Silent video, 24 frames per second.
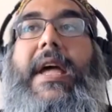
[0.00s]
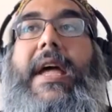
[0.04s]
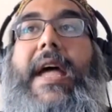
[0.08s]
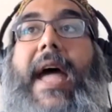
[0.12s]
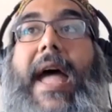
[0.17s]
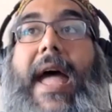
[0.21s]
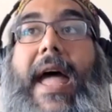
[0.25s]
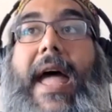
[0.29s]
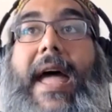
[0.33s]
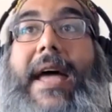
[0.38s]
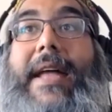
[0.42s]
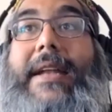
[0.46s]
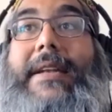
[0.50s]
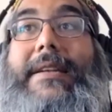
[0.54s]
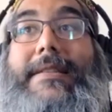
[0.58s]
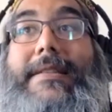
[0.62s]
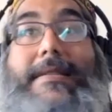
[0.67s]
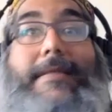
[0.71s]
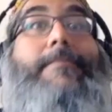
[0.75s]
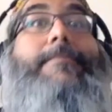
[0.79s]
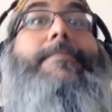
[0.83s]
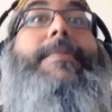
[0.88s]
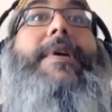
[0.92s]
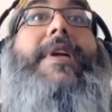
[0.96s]
and
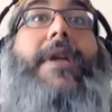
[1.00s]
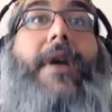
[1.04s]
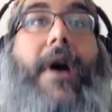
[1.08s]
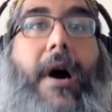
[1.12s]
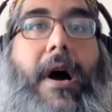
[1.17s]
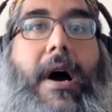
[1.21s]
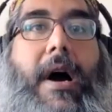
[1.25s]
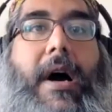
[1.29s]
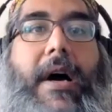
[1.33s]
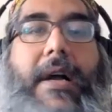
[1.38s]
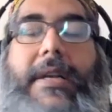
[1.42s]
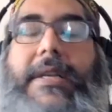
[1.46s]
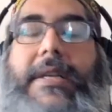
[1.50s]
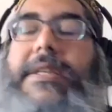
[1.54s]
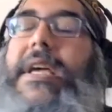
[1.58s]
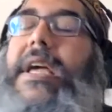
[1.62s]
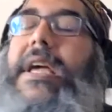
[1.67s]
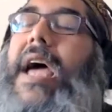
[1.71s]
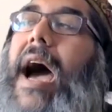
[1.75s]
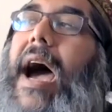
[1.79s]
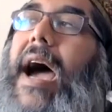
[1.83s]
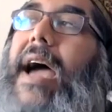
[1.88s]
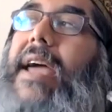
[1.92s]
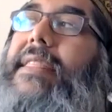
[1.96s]
beyond,
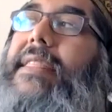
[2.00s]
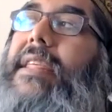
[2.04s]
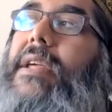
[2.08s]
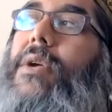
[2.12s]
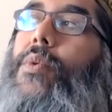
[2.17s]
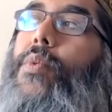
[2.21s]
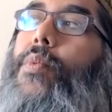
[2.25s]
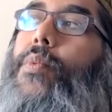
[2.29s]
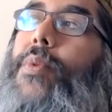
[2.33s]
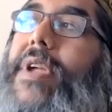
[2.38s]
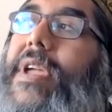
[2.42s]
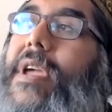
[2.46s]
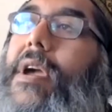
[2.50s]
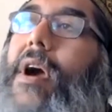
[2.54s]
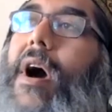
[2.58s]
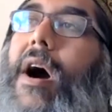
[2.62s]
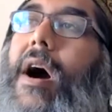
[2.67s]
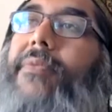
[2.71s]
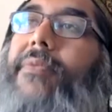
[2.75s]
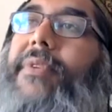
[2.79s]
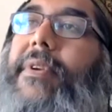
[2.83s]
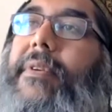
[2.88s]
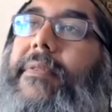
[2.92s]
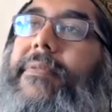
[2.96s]
I think we
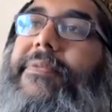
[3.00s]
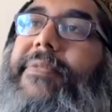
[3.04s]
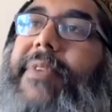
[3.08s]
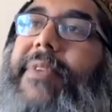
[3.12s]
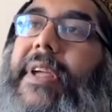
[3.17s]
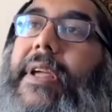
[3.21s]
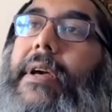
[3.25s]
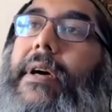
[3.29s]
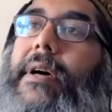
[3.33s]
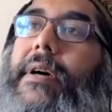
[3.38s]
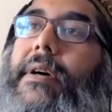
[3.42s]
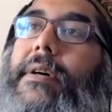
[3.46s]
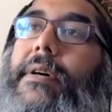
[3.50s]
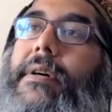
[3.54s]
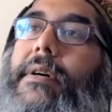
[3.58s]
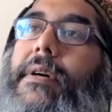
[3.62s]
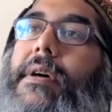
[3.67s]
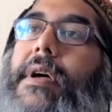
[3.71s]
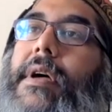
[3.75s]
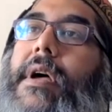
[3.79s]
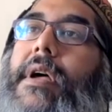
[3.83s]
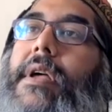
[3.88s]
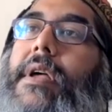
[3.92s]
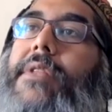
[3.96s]
often feel
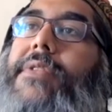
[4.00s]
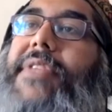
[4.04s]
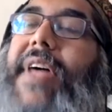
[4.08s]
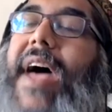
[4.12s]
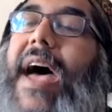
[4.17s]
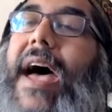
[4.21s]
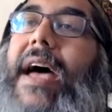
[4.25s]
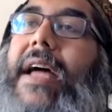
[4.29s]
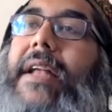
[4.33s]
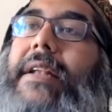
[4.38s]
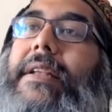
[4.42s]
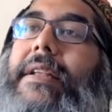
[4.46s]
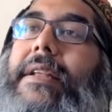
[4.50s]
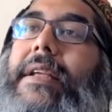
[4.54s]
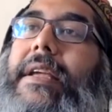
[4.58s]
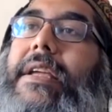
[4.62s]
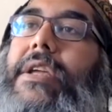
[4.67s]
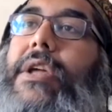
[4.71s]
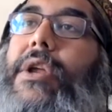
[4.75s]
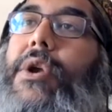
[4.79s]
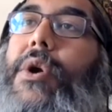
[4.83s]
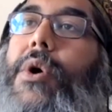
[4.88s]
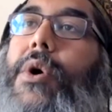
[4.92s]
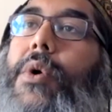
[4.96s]
that,
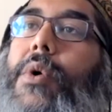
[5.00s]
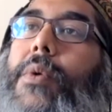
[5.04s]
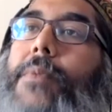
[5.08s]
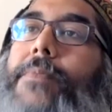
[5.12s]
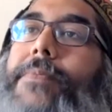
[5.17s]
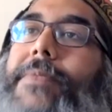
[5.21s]
you know,